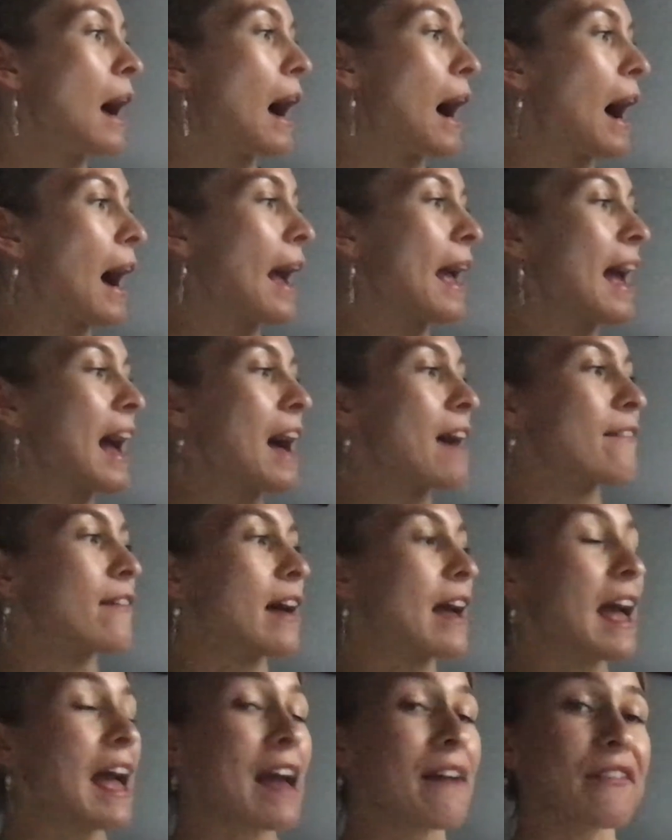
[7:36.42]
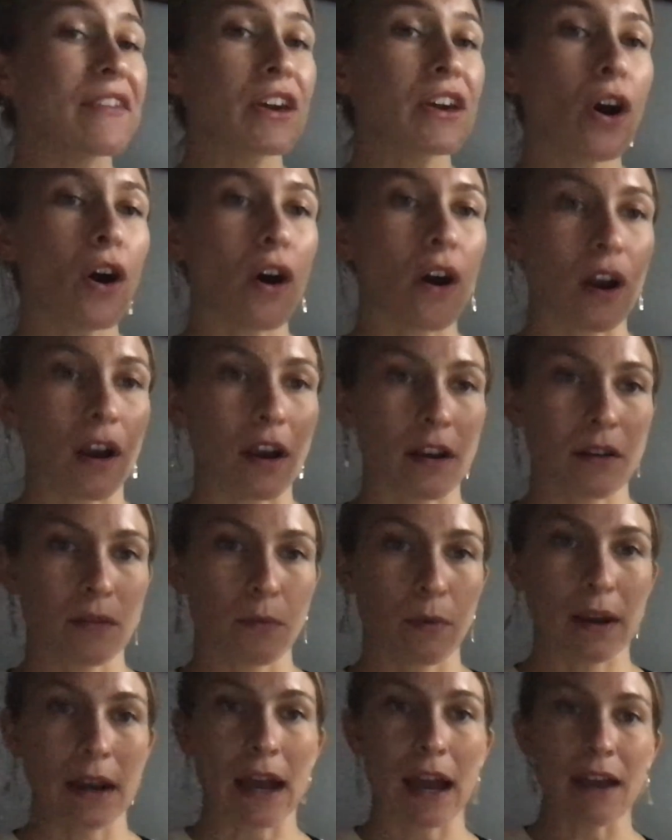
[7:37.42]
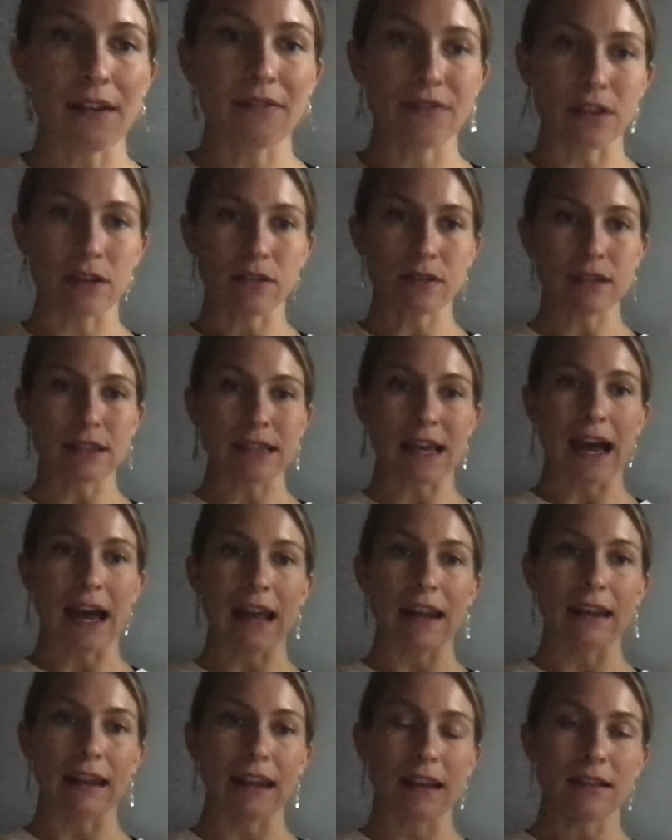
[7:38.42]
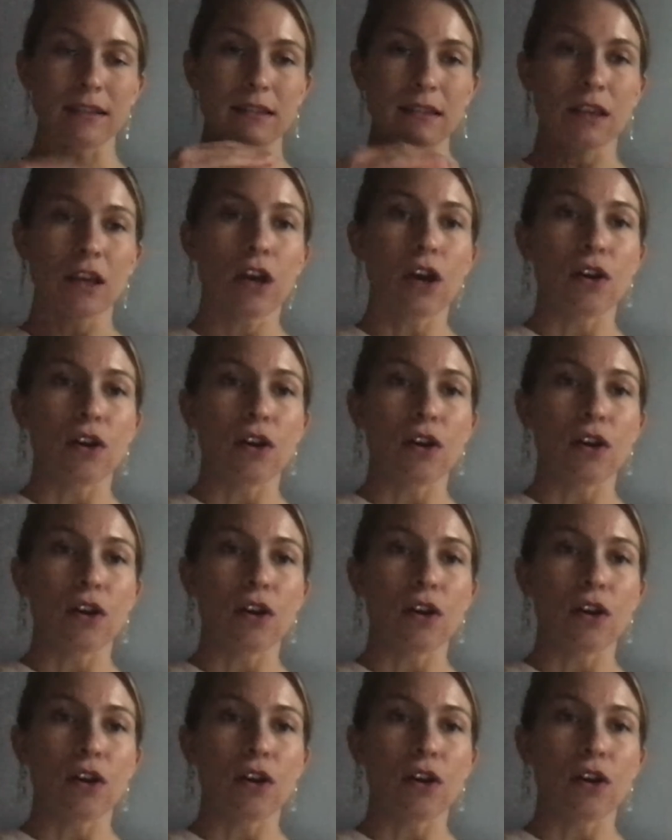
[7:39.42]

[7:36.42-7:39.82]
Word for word: I have a heavy heart when I feel sadness.